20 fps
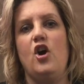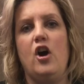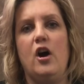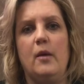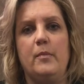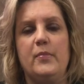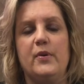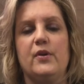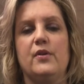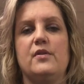
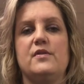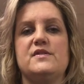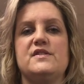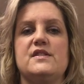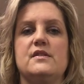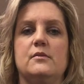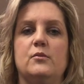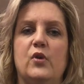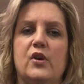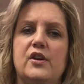
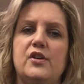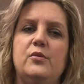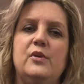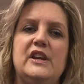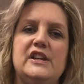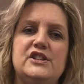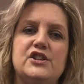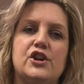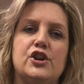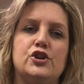coppers, where you
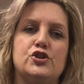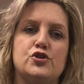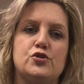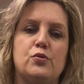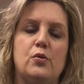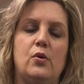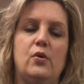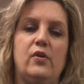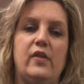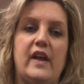need to
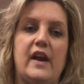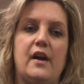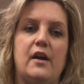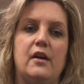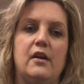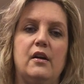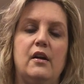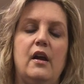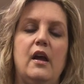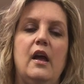control
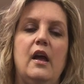there.